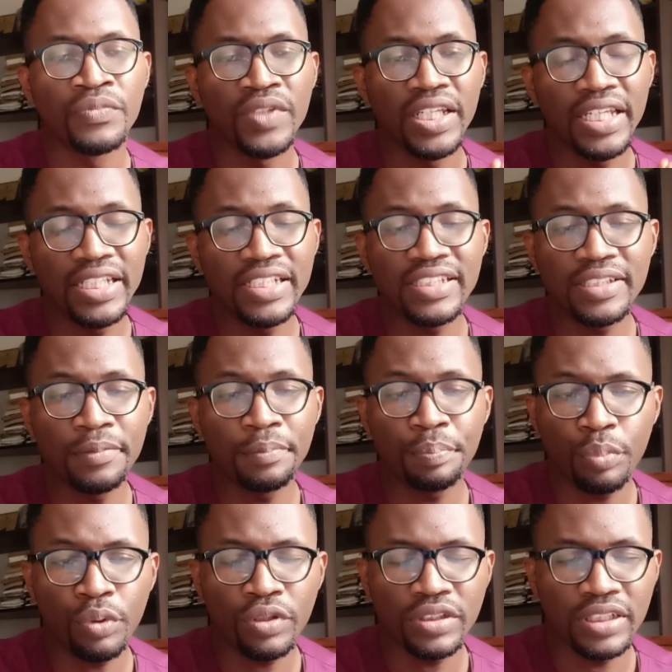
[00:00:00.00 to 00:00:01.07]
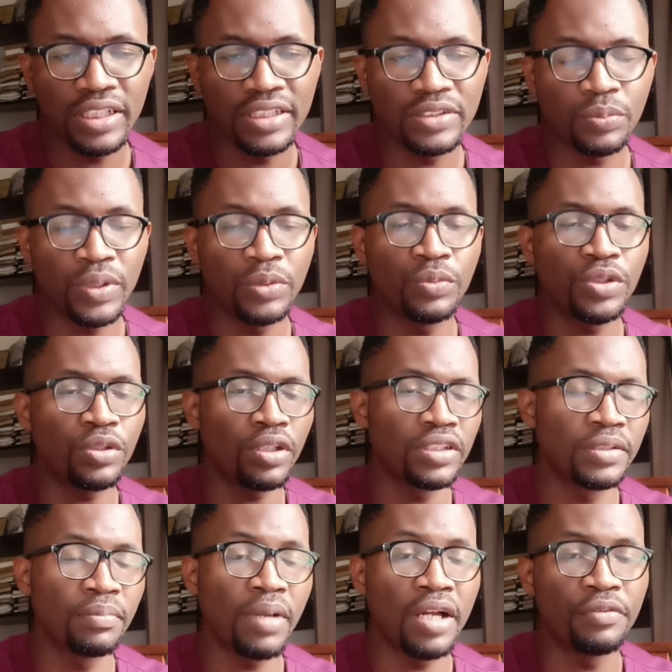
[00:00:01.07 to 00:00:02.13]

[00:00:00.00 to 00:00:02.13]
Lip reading: It is important. When we talked about